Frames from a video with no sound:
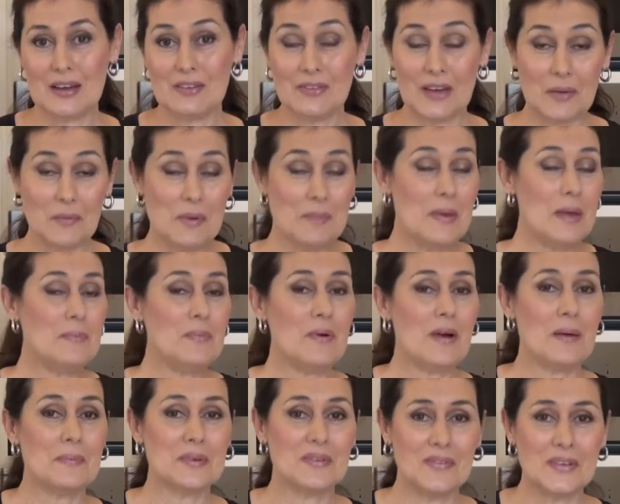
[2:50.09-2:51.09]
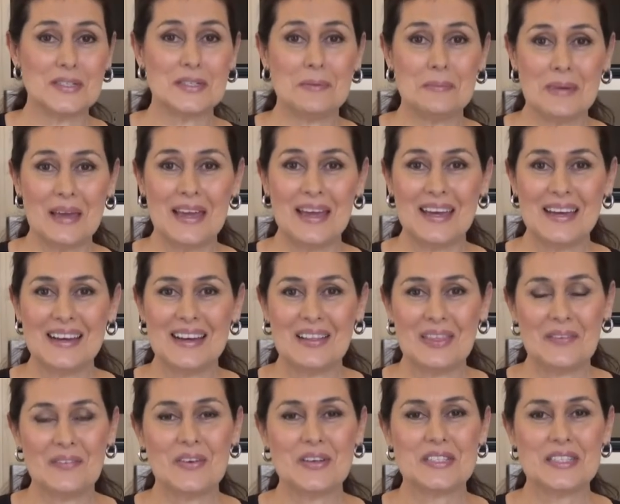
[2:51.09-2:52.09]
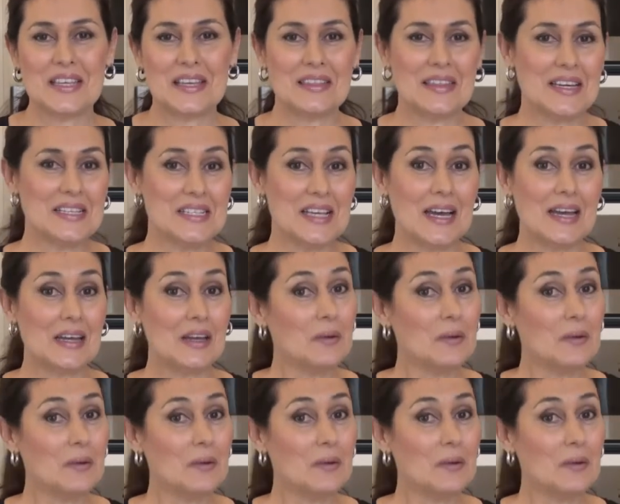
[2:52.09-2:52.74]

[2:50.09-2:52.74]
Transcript: In fact, when people come to visit me, the first thing they say,